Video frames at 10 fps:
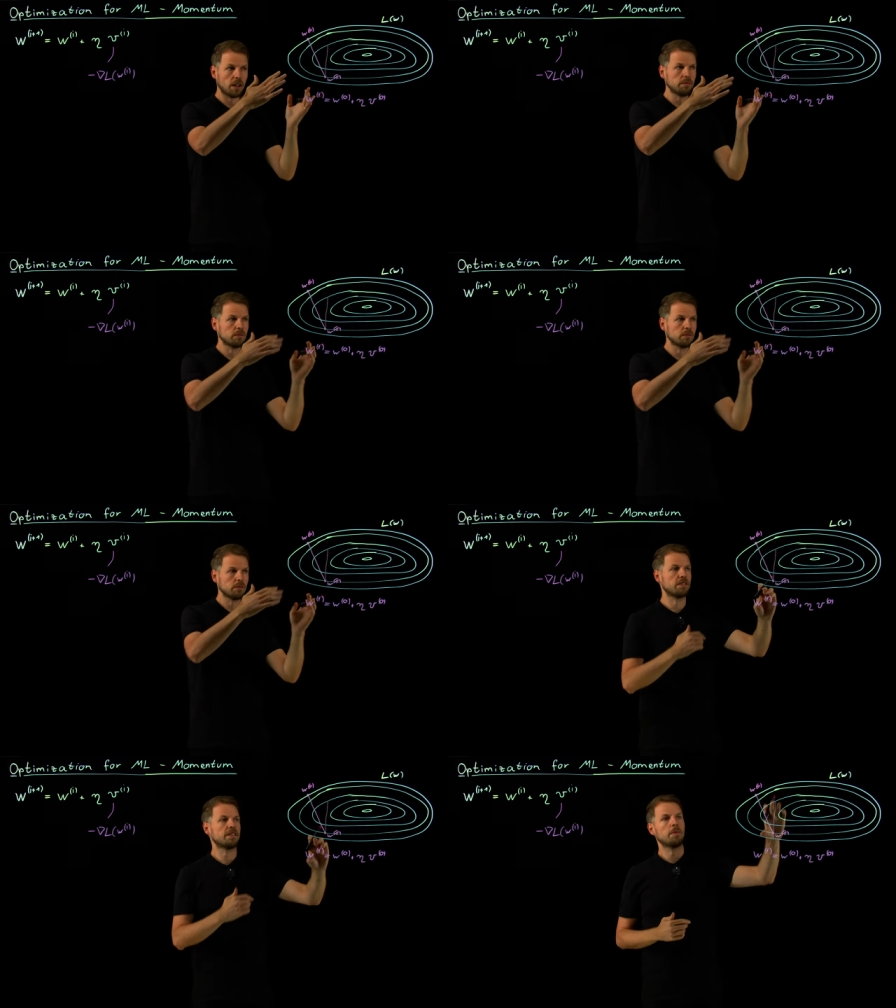So the
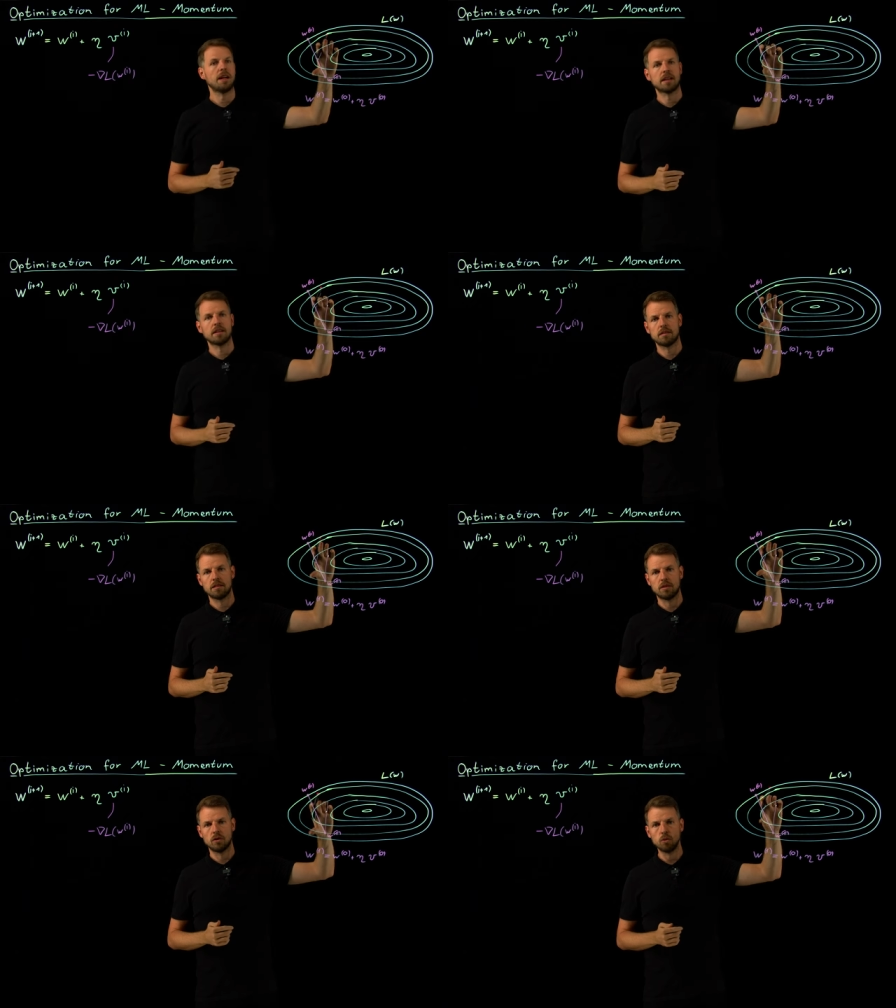step lengths
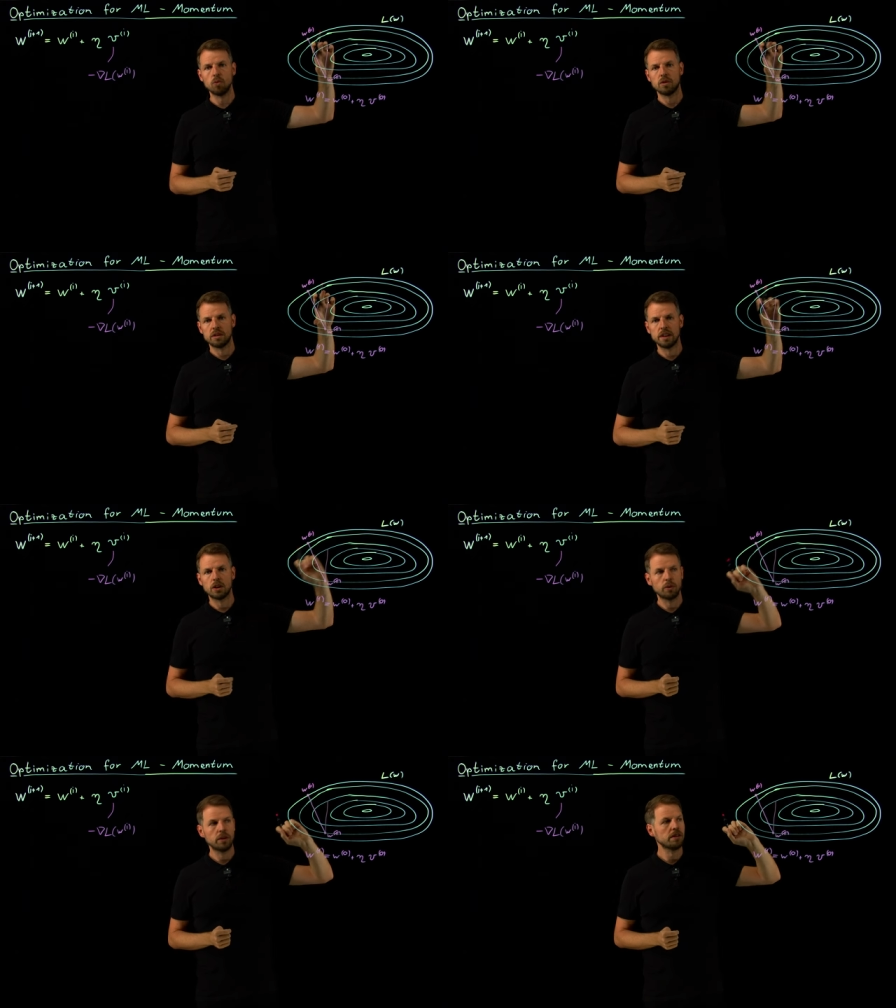do
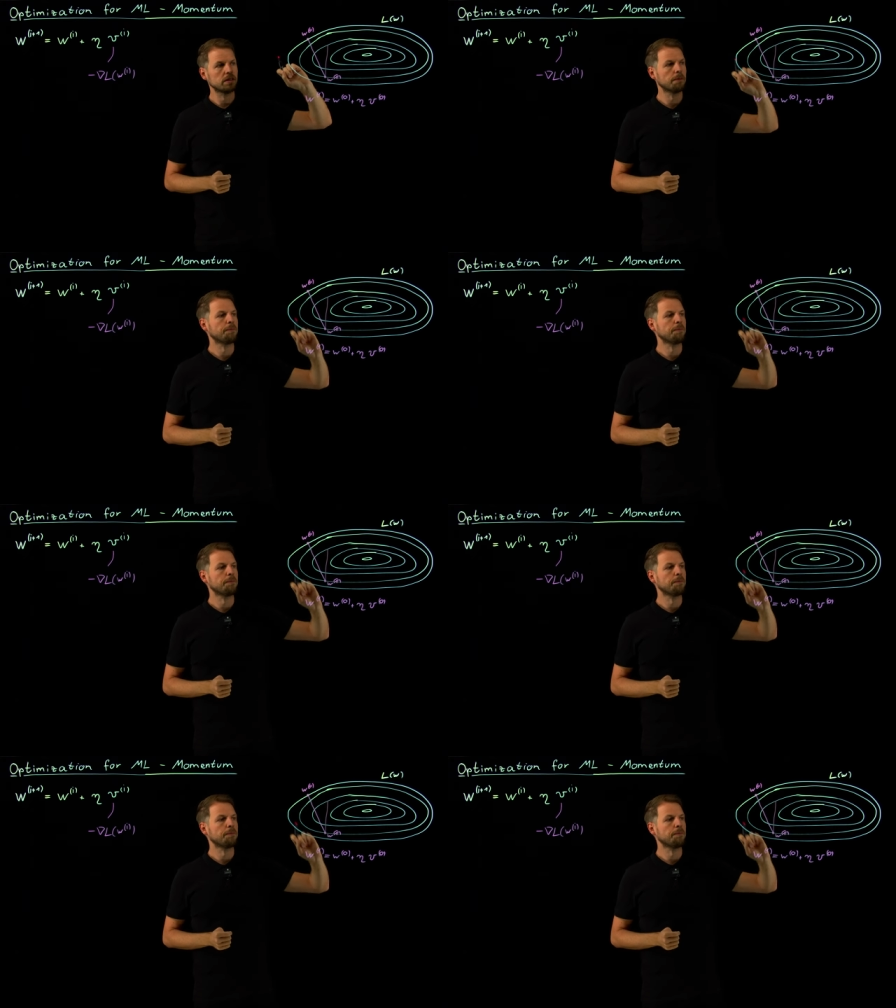decrease,